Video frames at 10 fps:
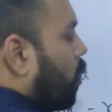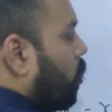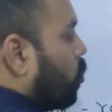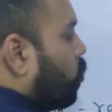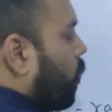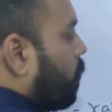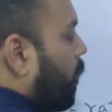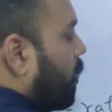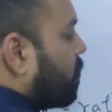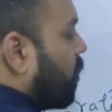into 1
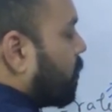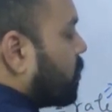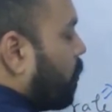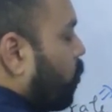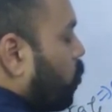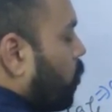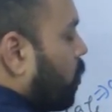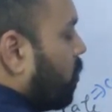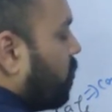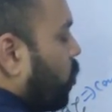minus XW
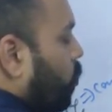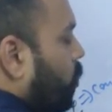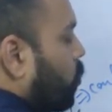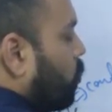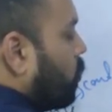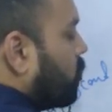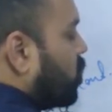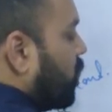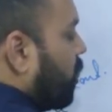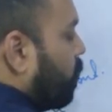is equal to
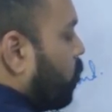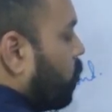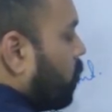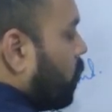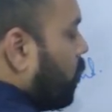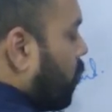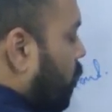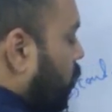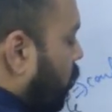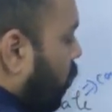JW
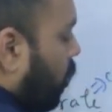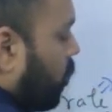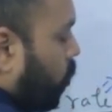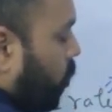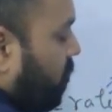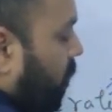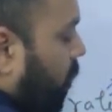clear that what is